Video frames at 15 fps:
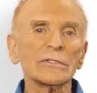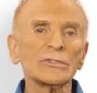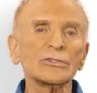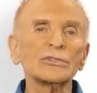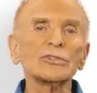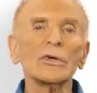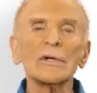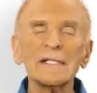their
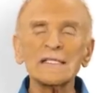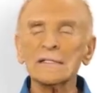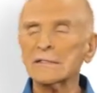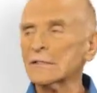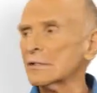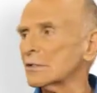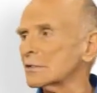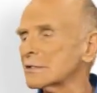joints,
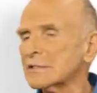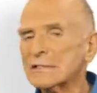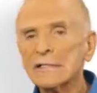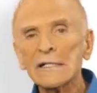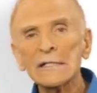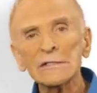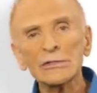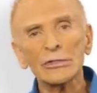to their
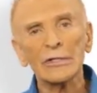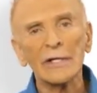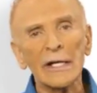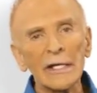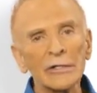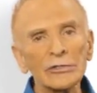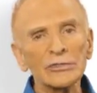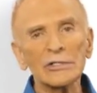skin, to their
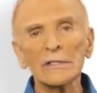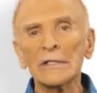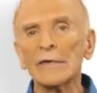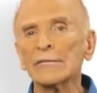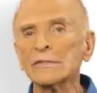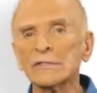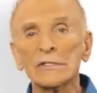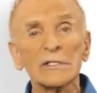energy
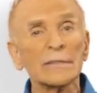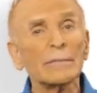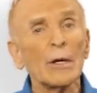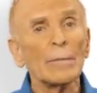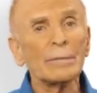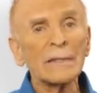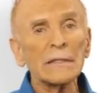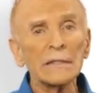levels, to their
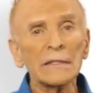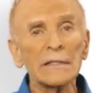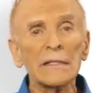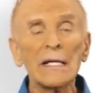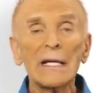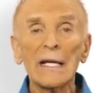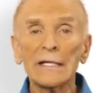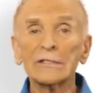
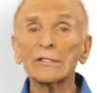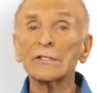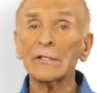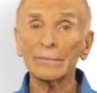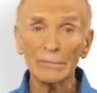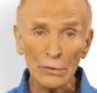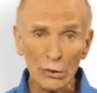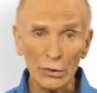mobility, and to
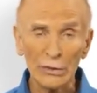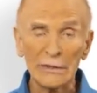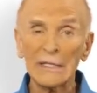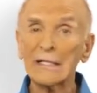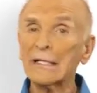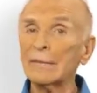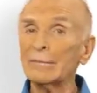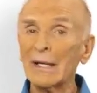their mood
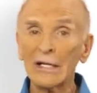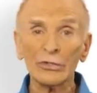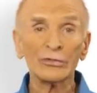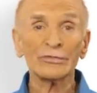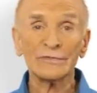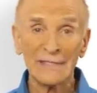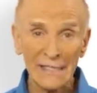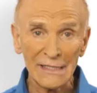in a matter
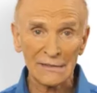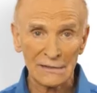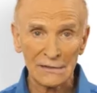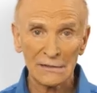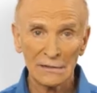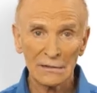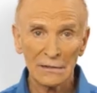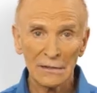of
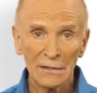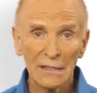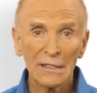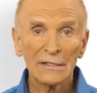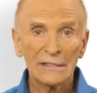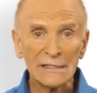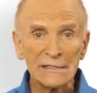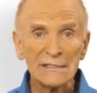days.
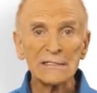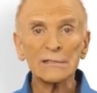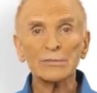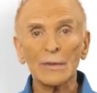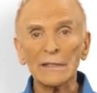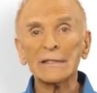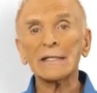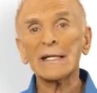This is
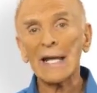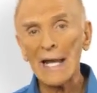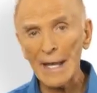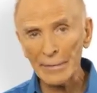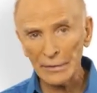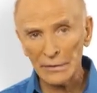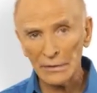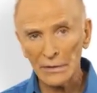what can
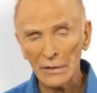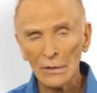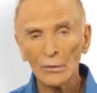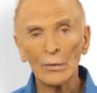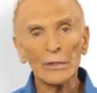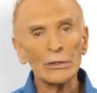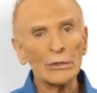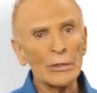happen
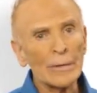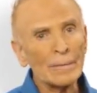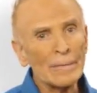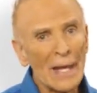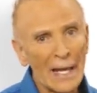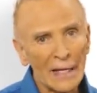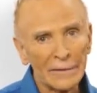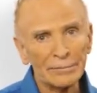when your
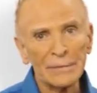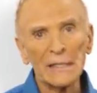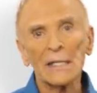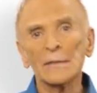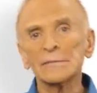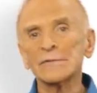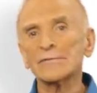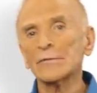MAT
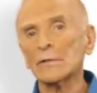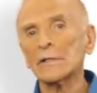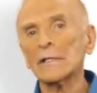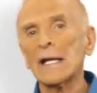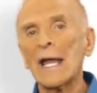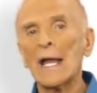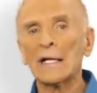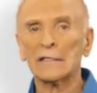becomes
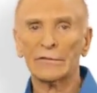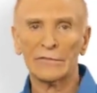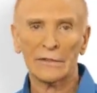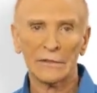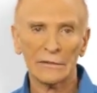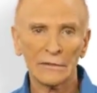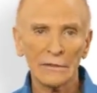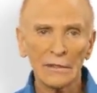fully activated.